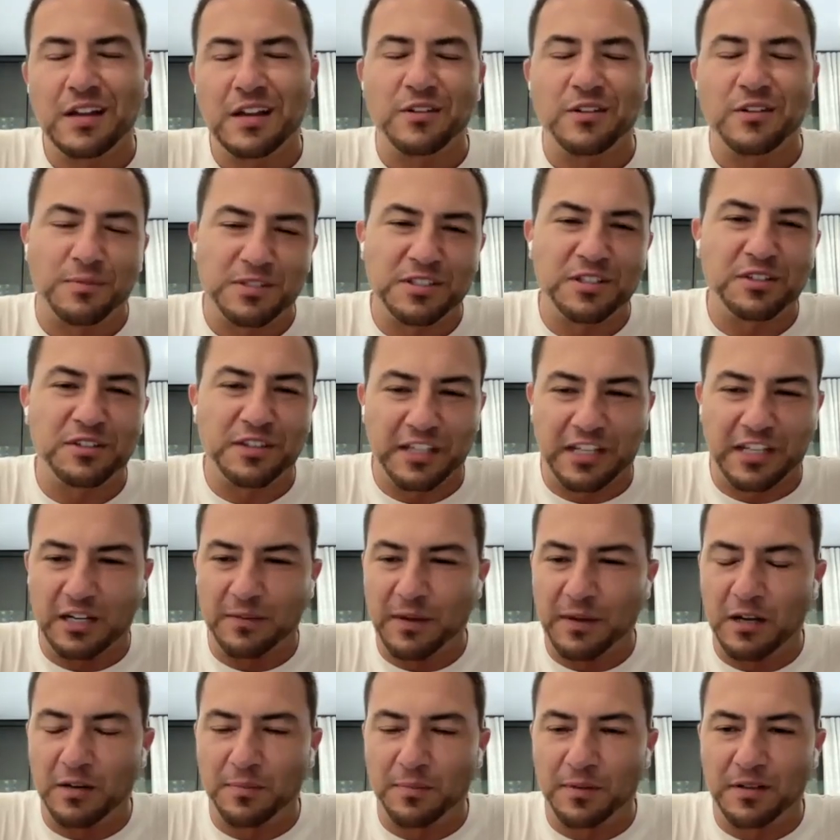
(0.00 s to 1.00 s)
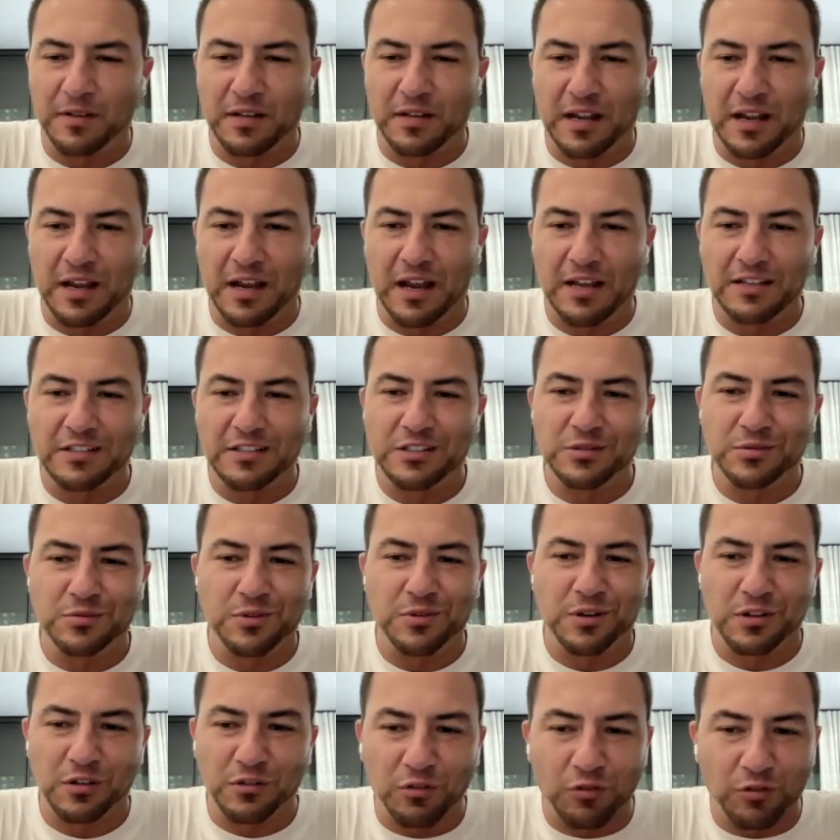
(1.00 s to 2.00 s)
No, I'm still thinking about it, but I
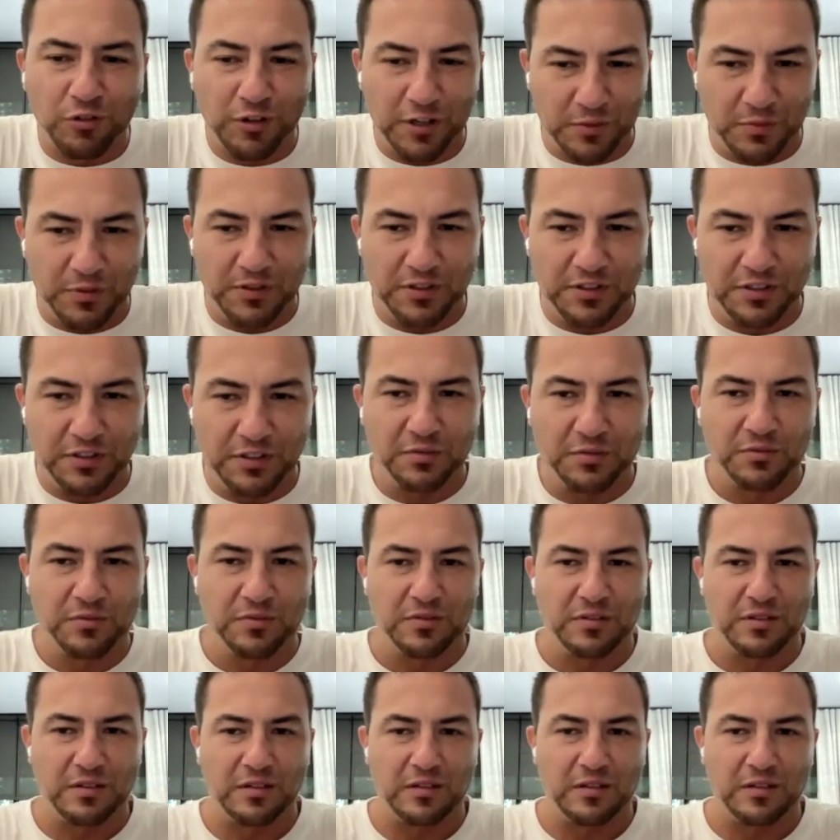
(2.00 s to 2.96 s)
do agree with you.